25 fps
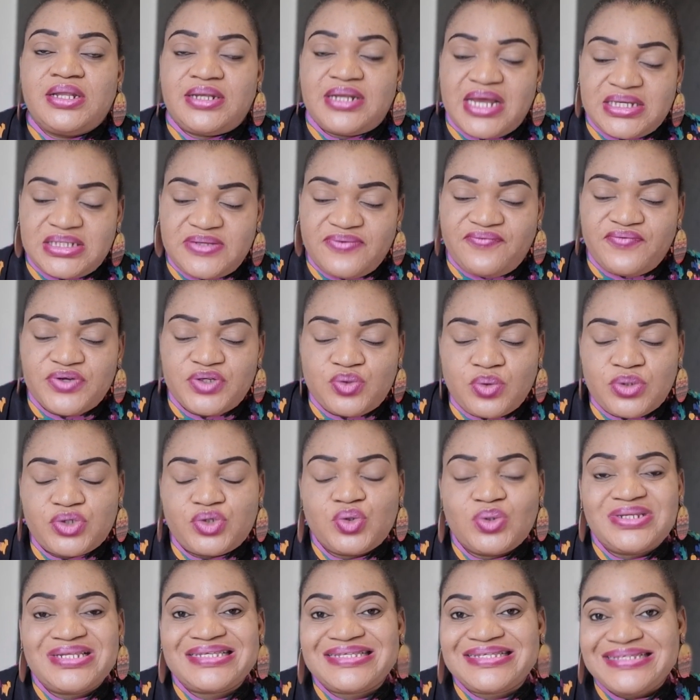That's the first one.
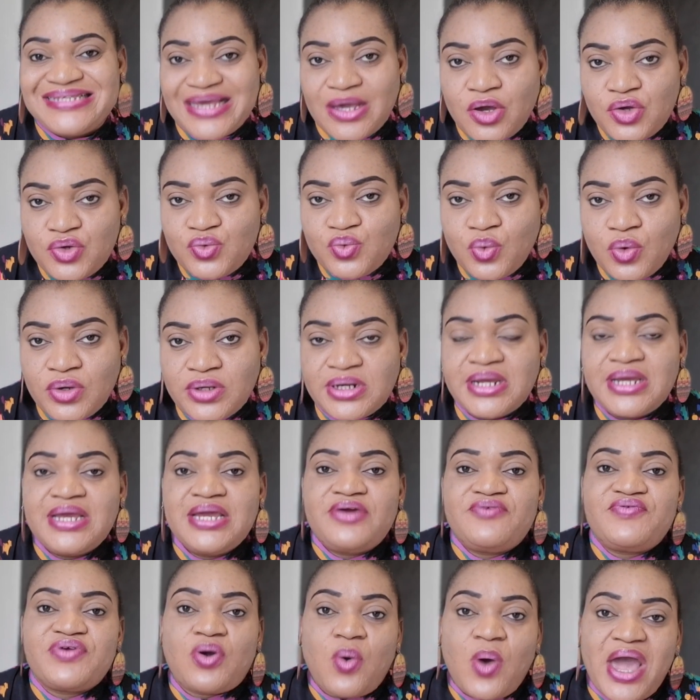So the second one
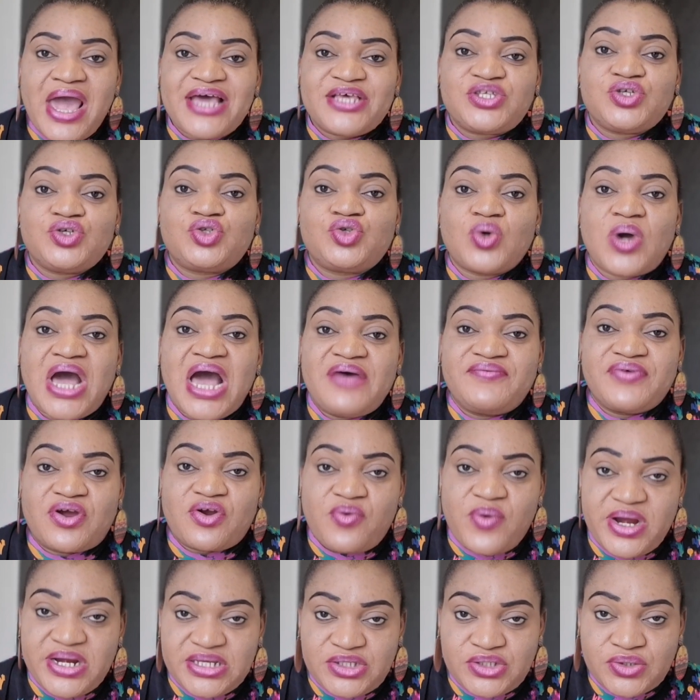requires you to have a
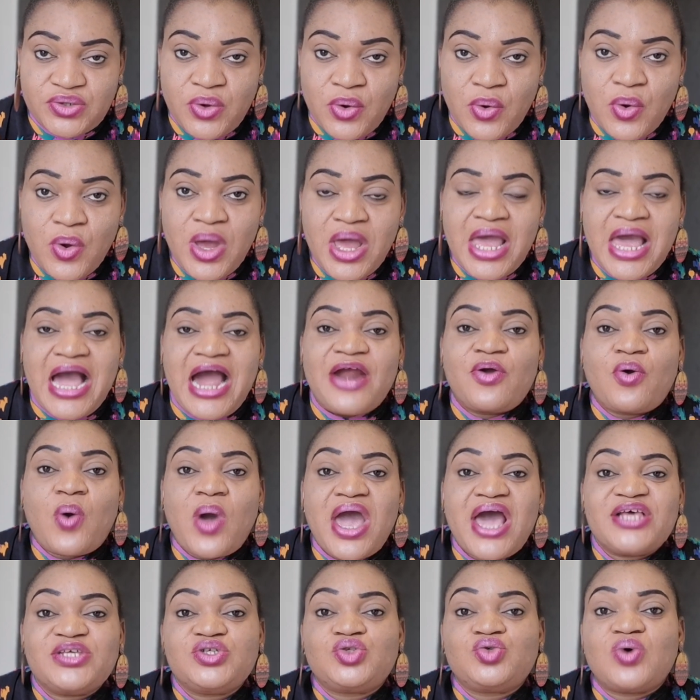credit score, and
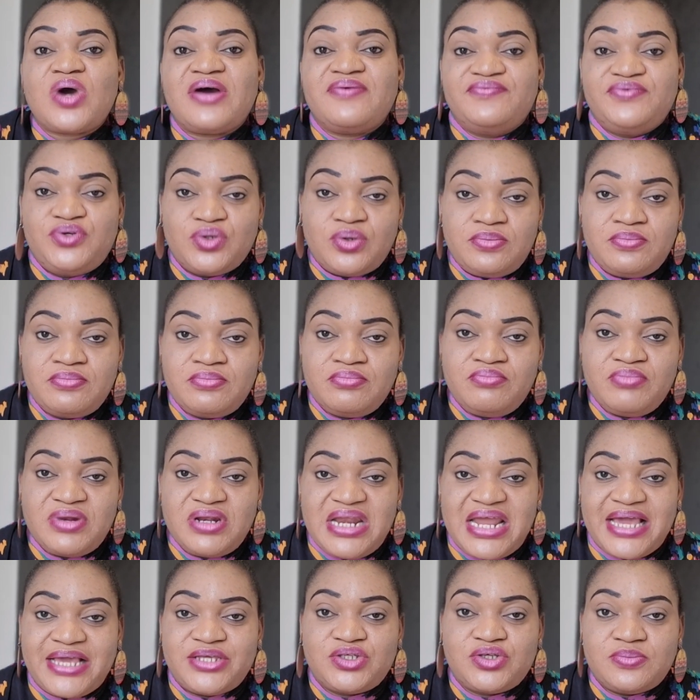requires you to have done
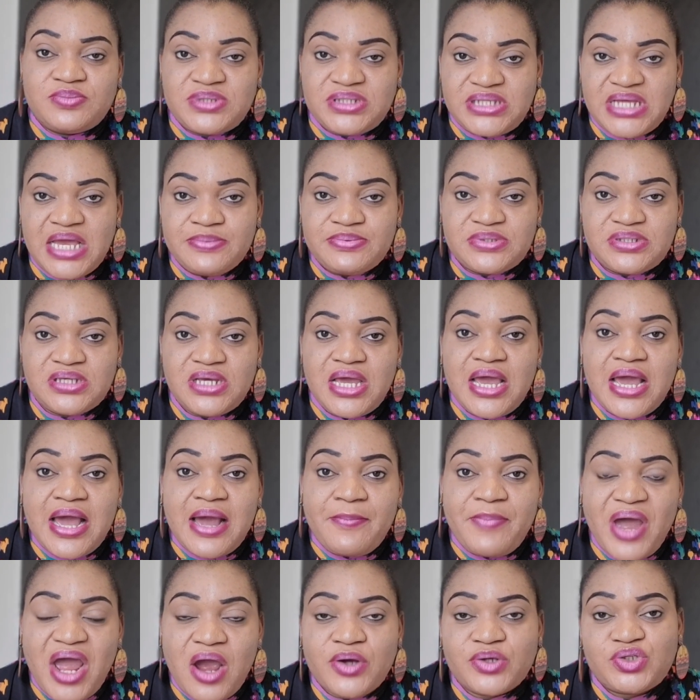like some steps
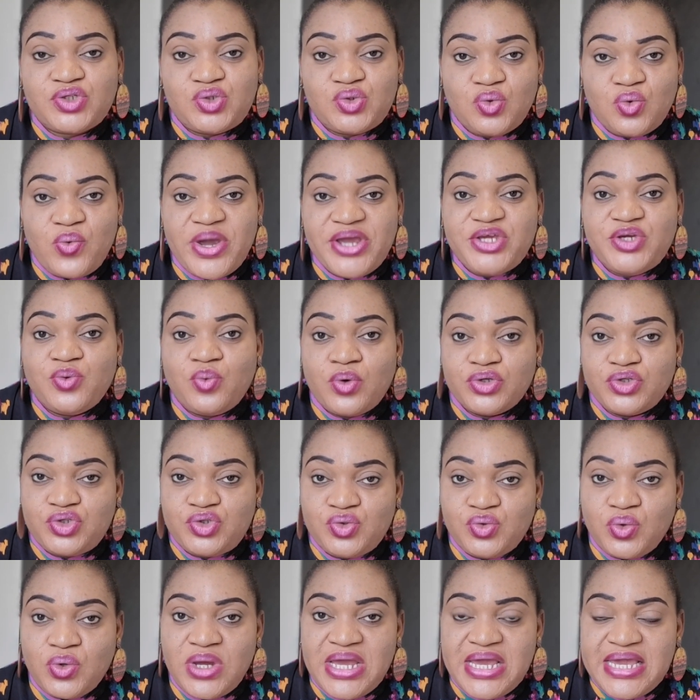prior to where you want
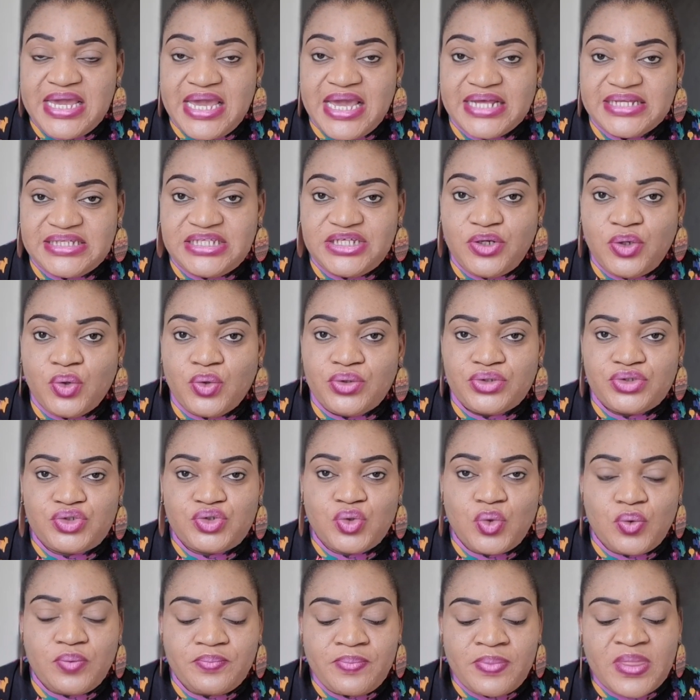to get the loan.
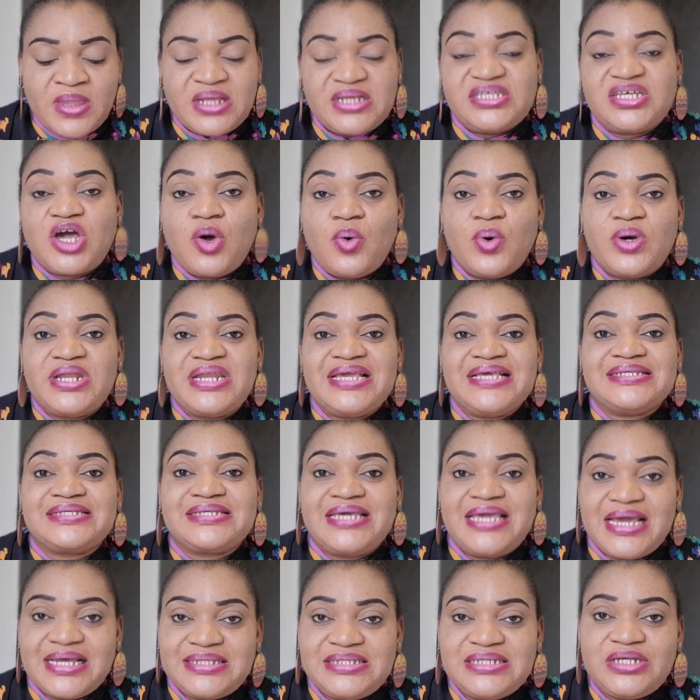So the second one is
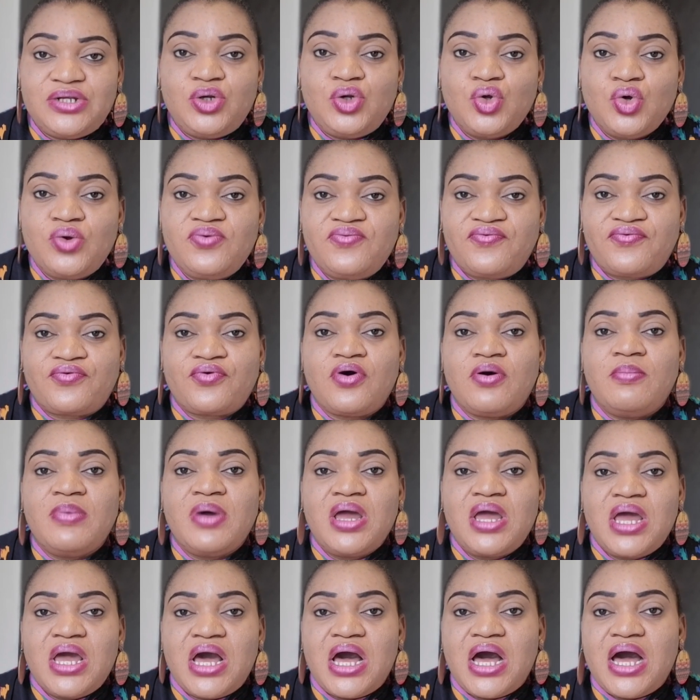getting loan from
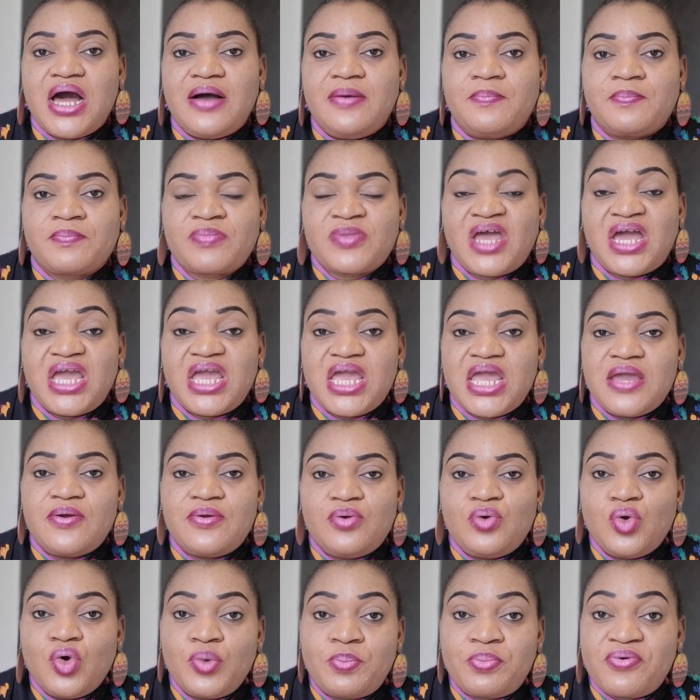a
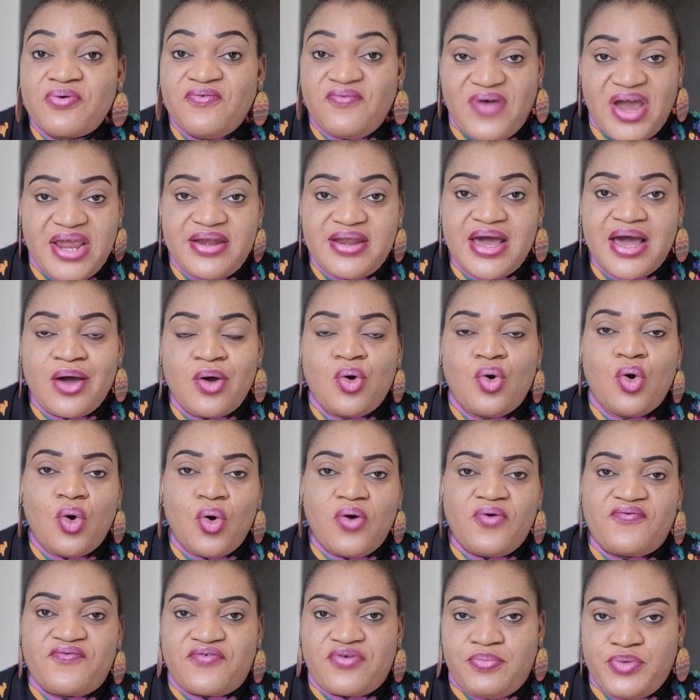loan provider
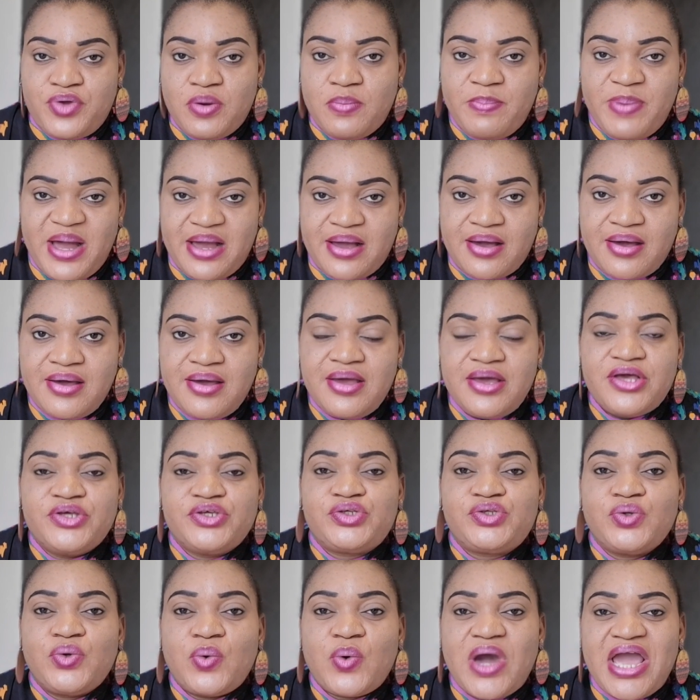or from your bank.
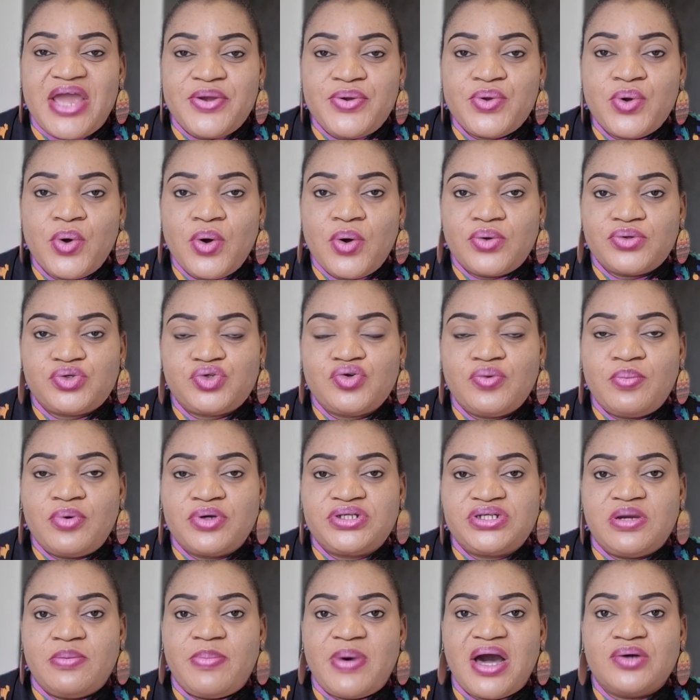So I know so
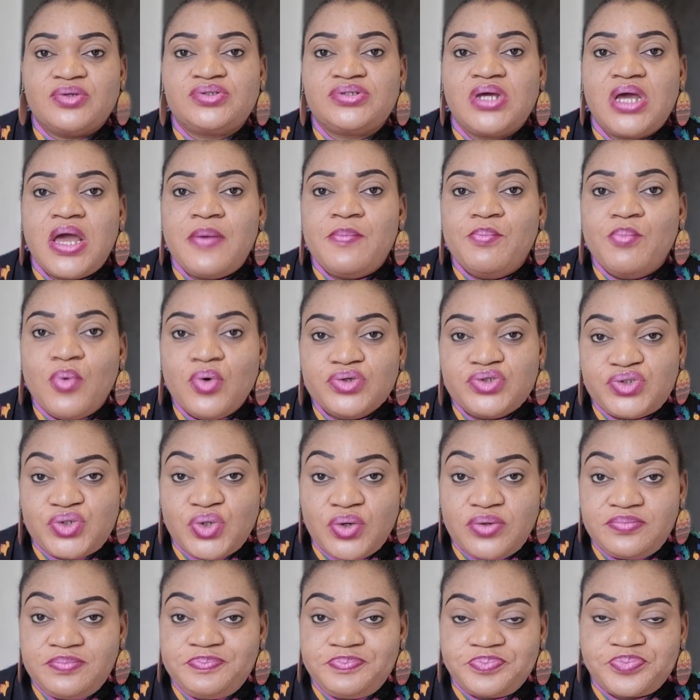much about
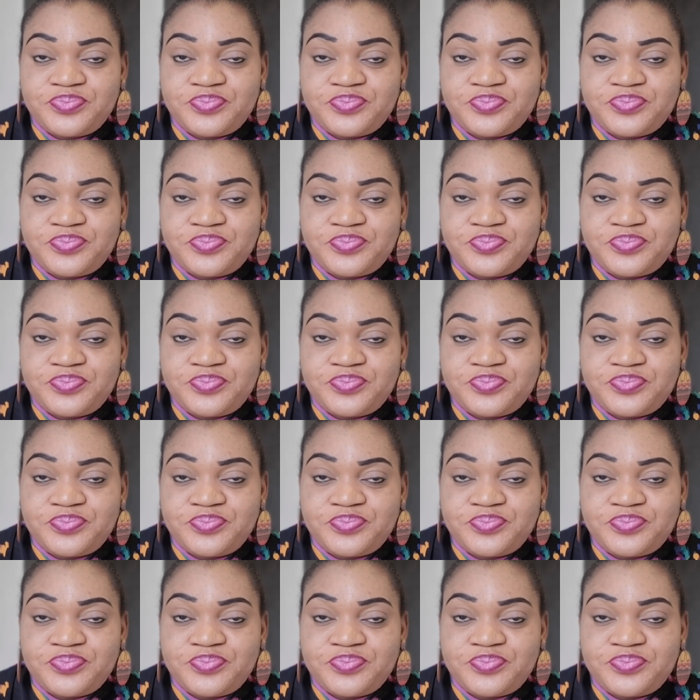Monzo.